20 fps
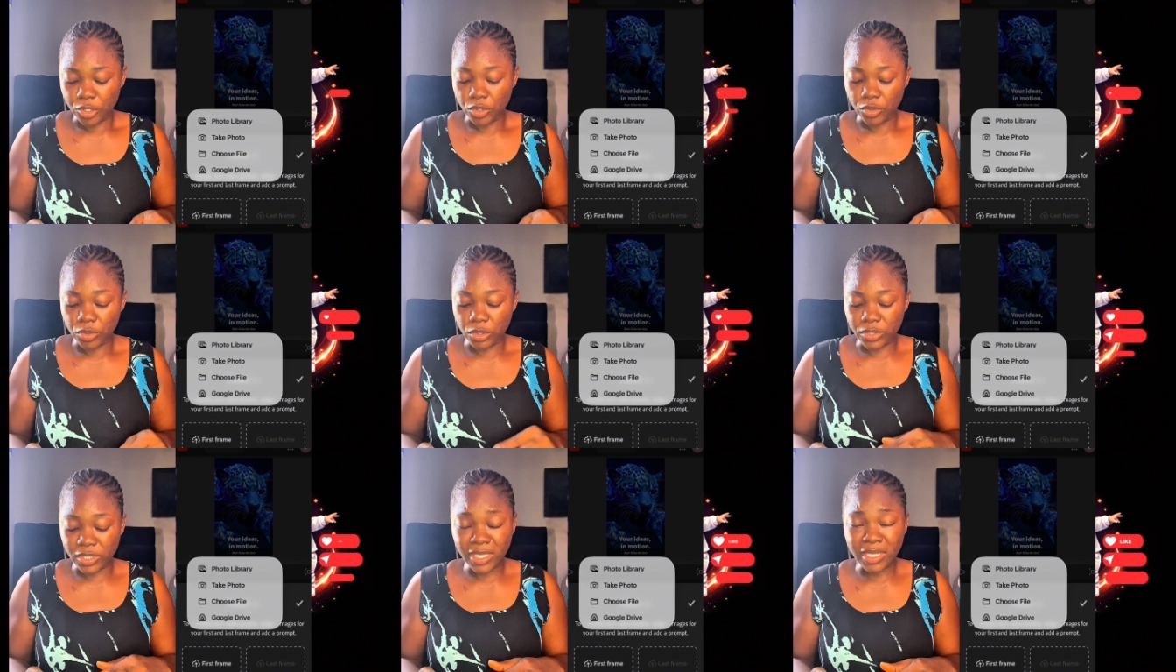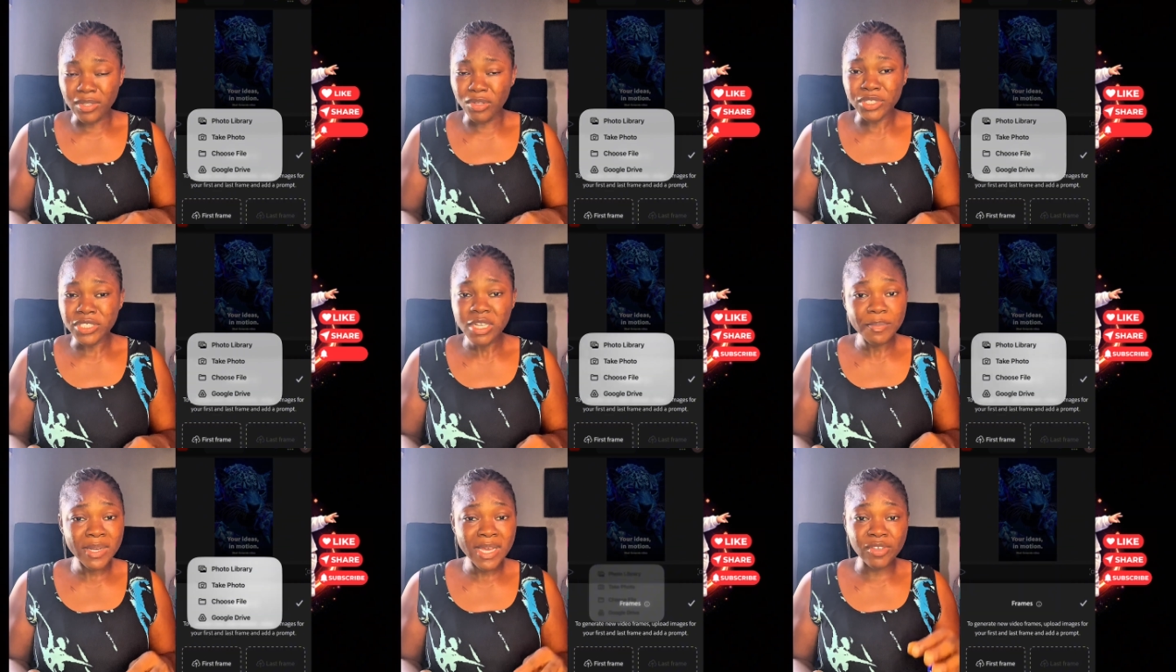You see, no,
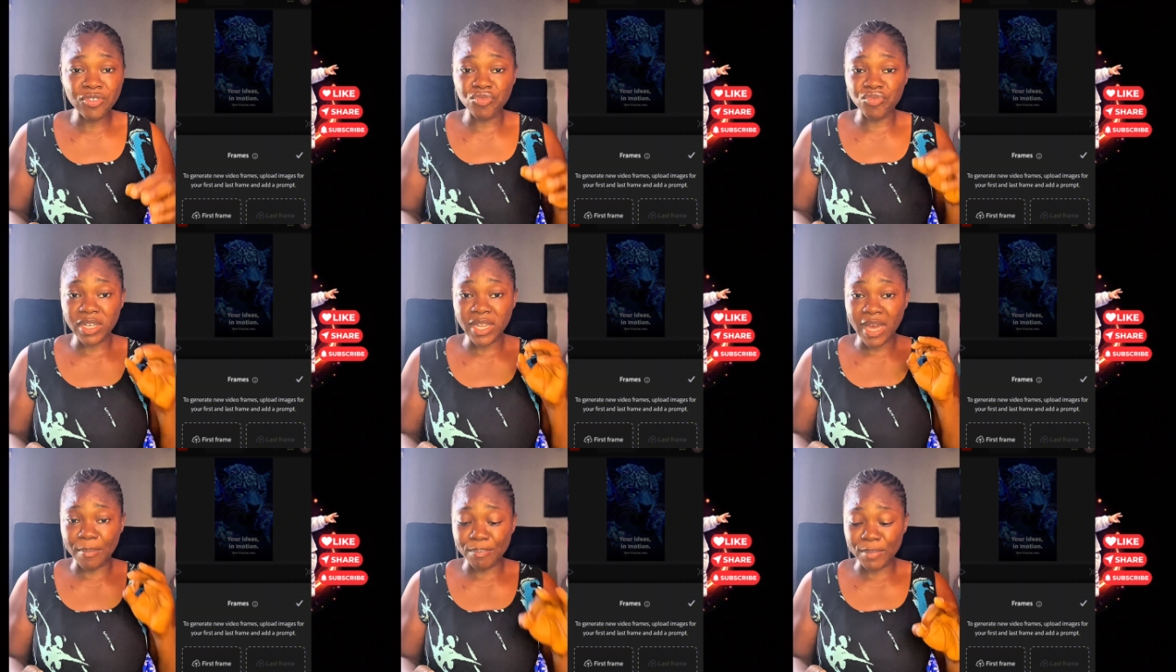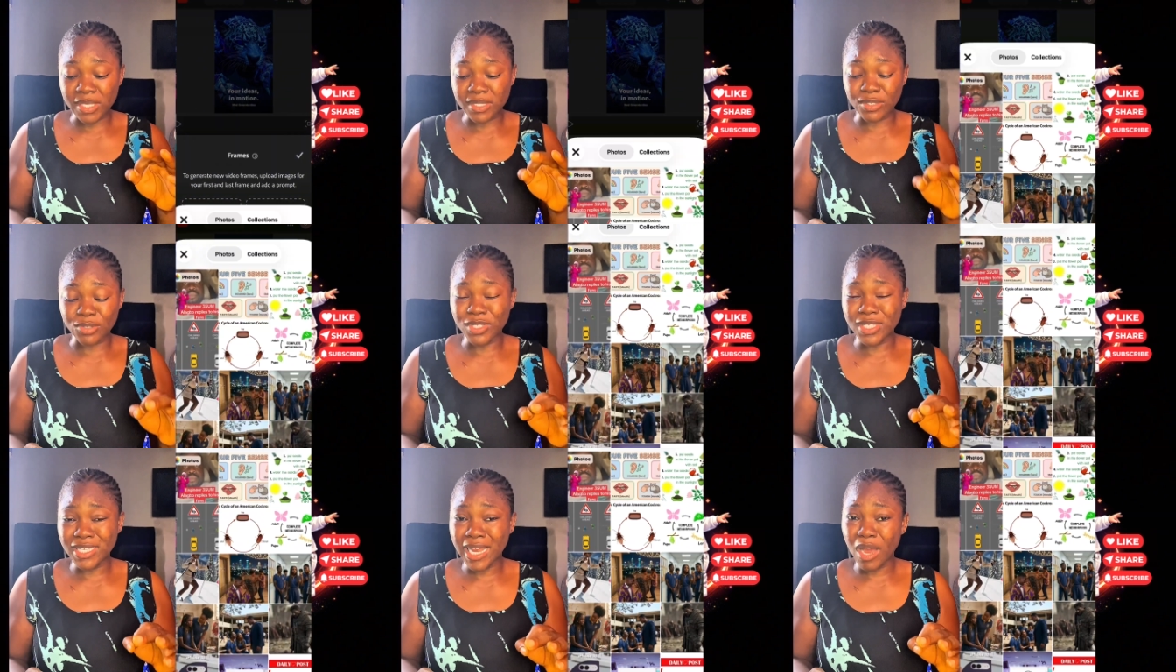Gemini is really amazing.
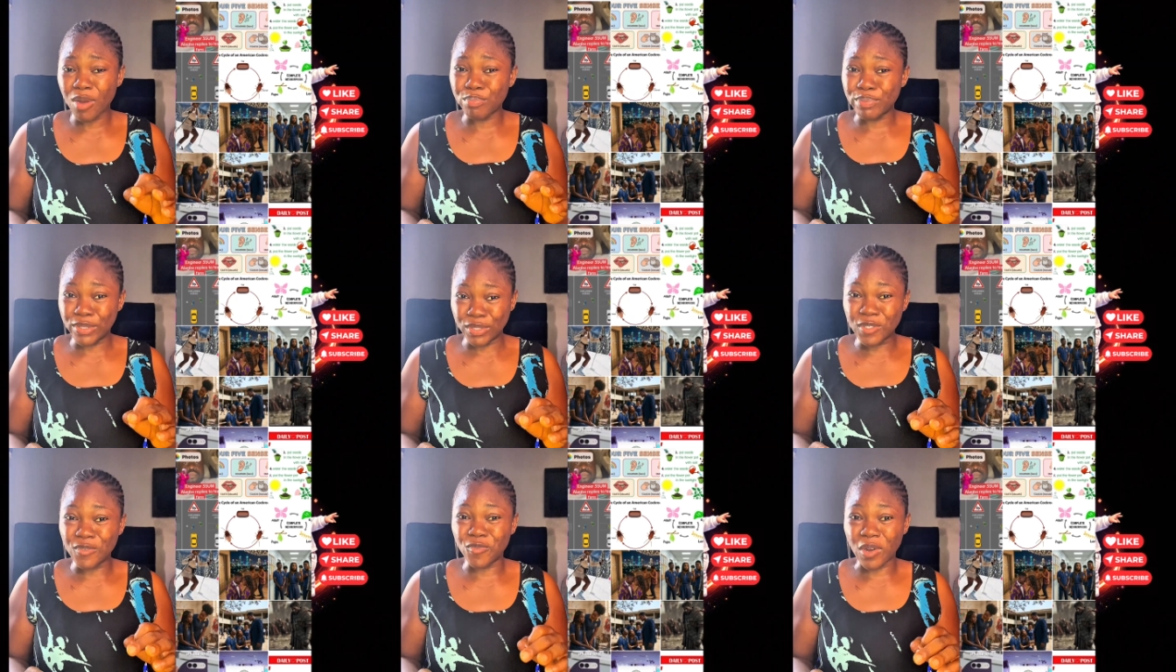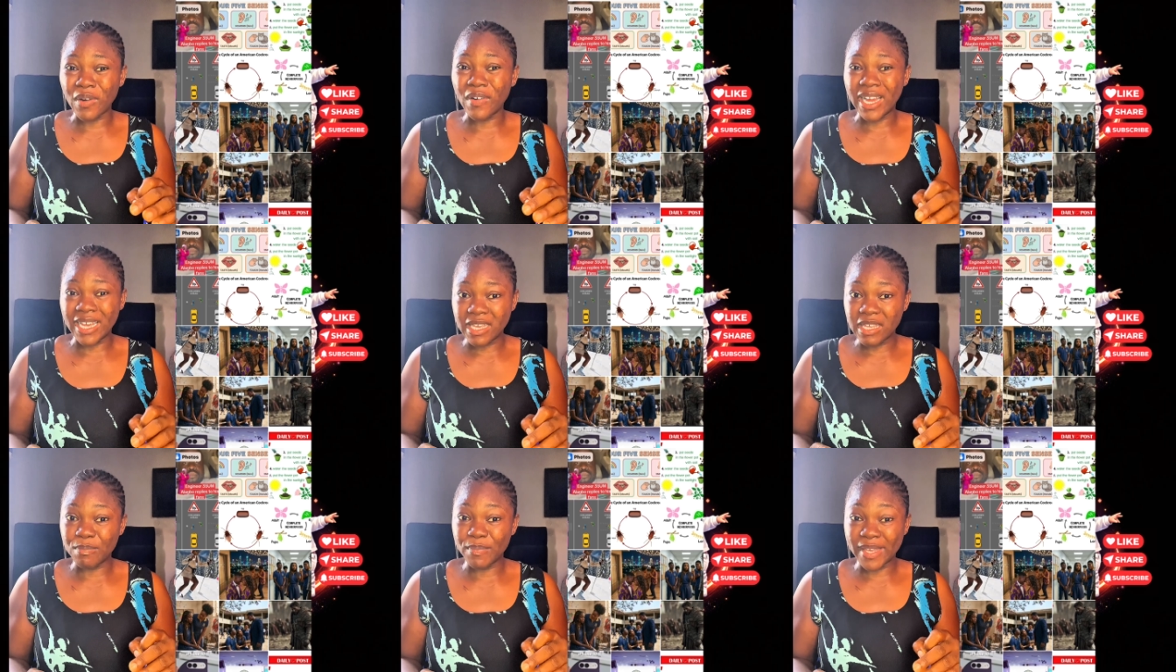You see how beautiful our
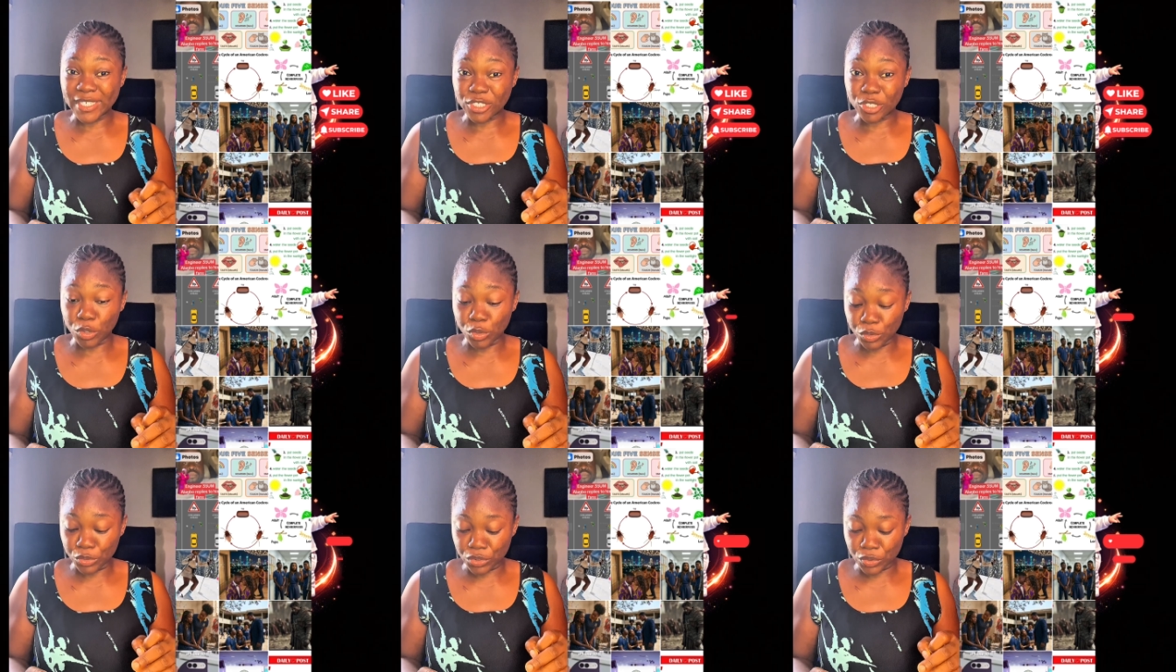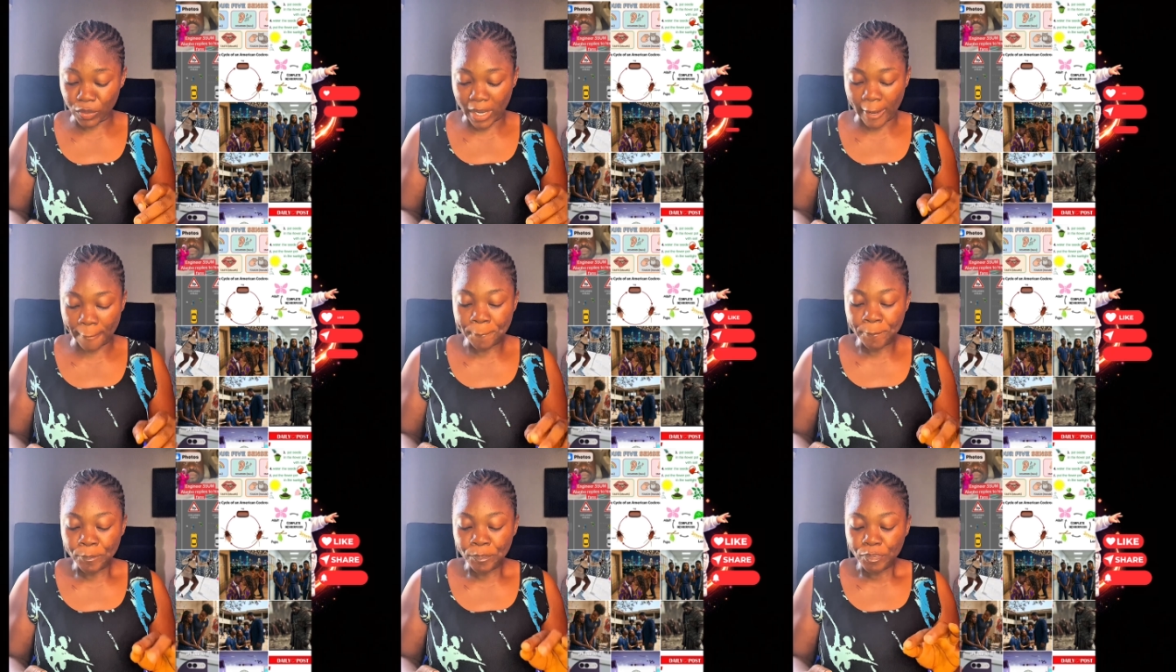image looks,
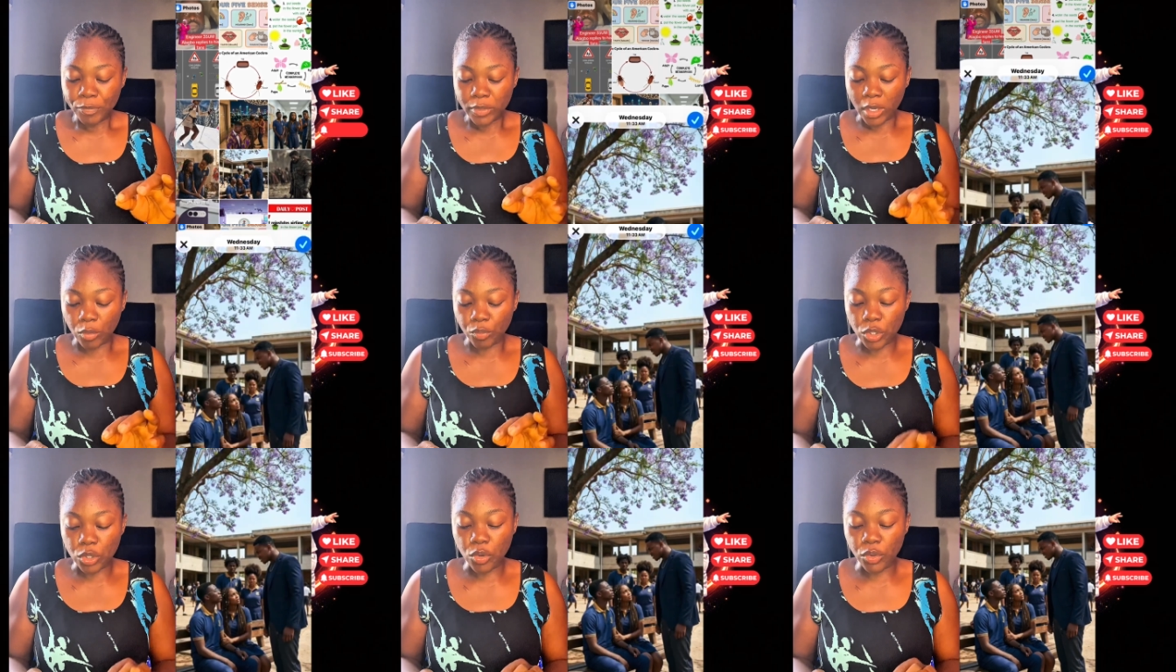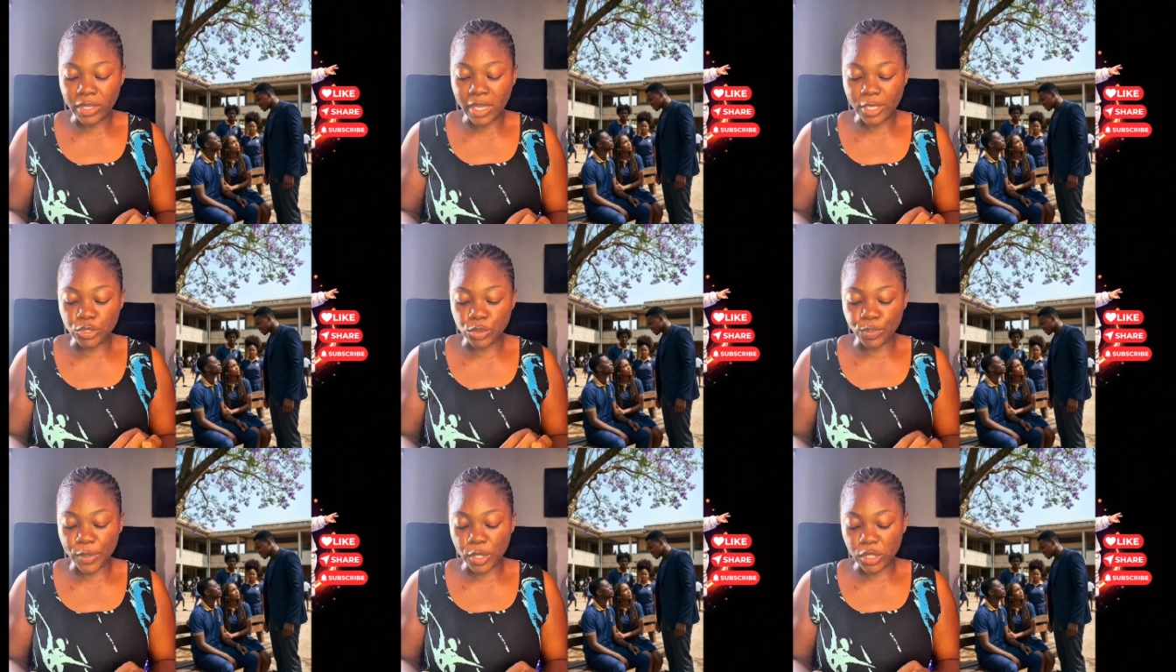right? Now we go there
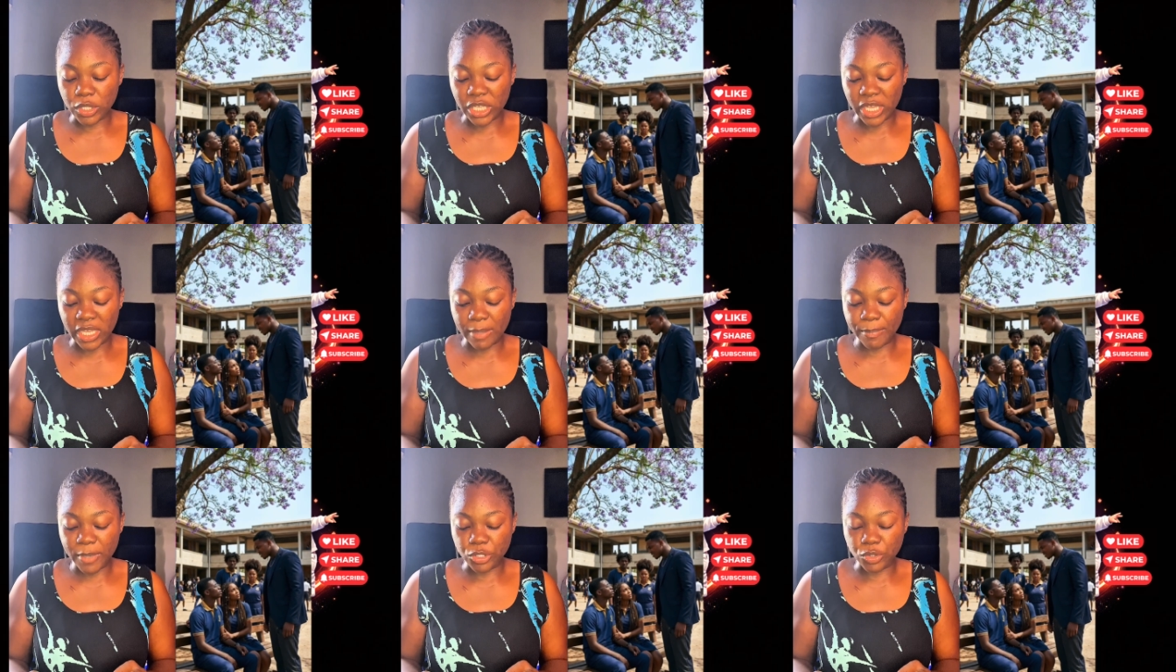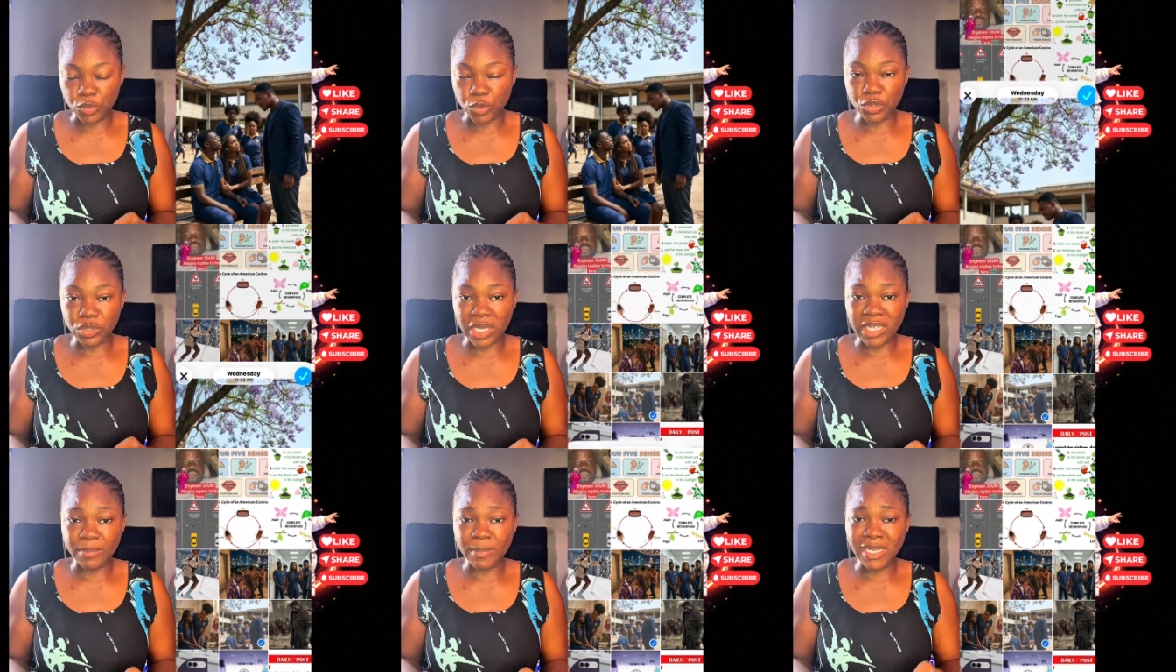to pick the image you want
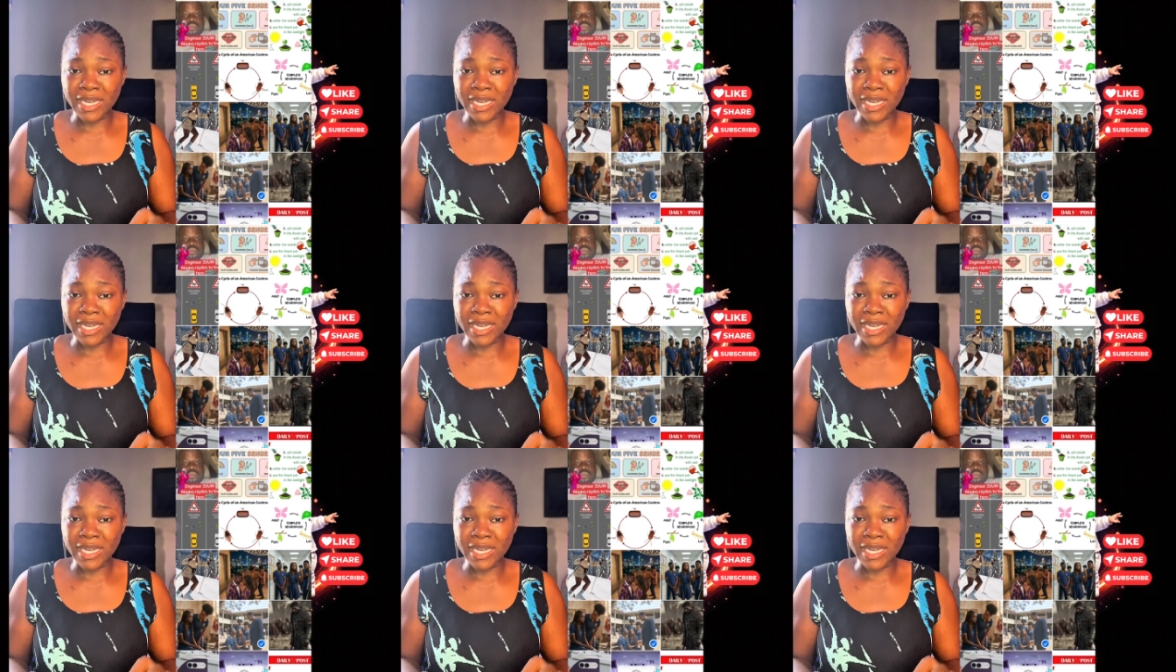to animate.